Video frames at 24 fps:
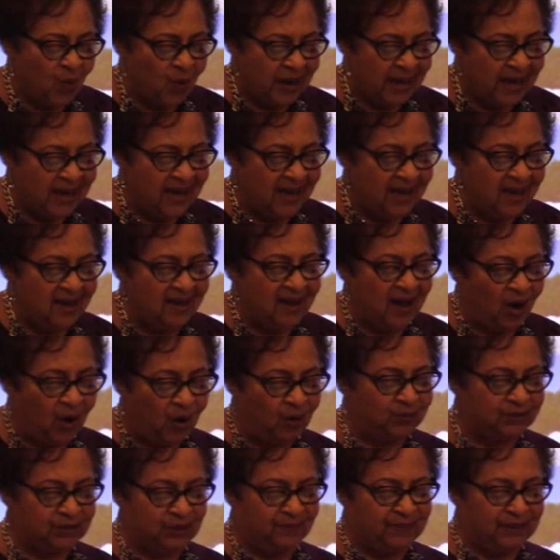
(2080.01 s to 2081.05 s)
We
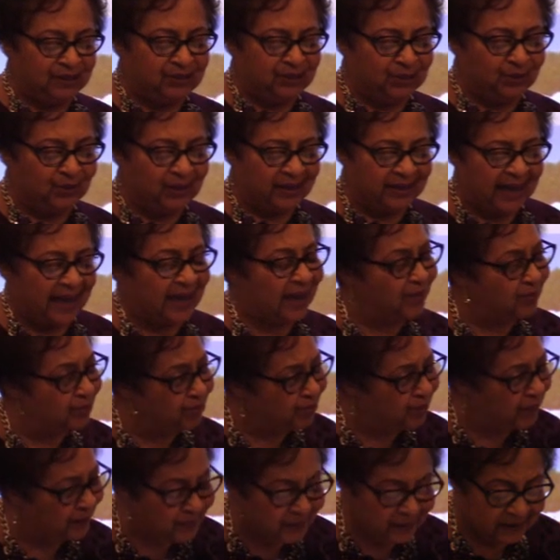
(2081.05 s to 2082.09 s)
hope to be doing a
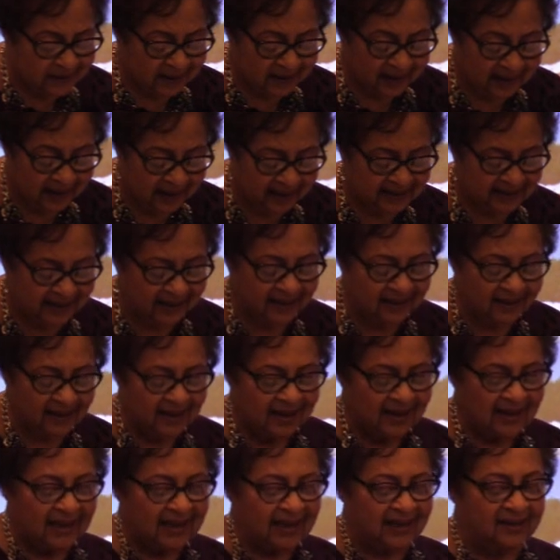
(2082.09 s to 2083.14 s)
ribbon
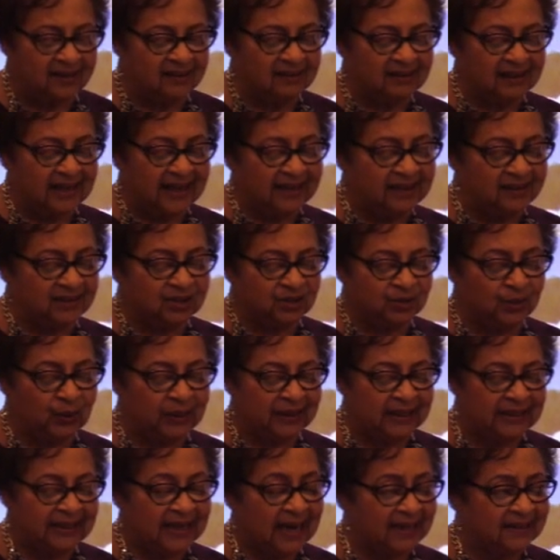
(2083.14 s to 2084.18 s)
cutting in late
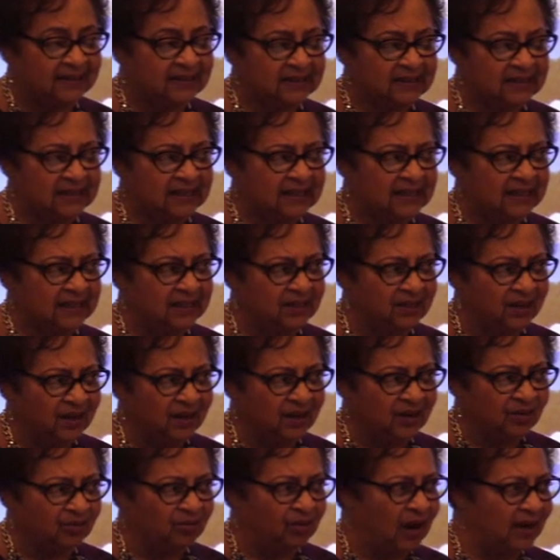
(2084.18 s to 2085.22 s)
2019,
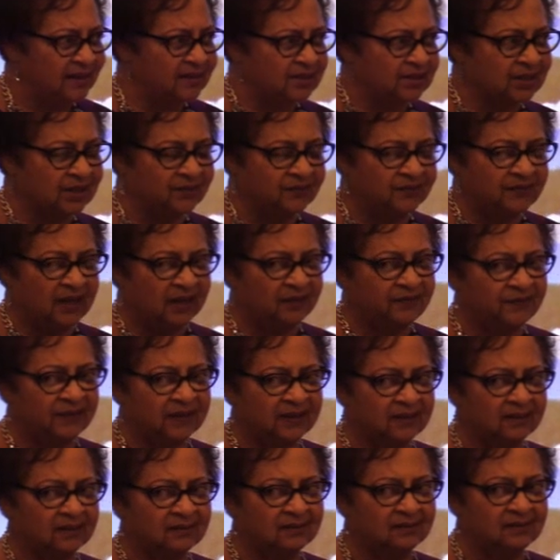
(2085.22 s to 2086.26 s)
right, Chief
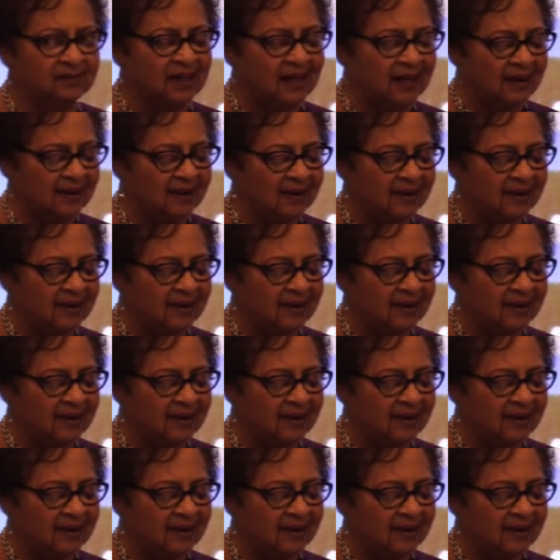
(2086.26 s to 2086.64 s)
Duffield?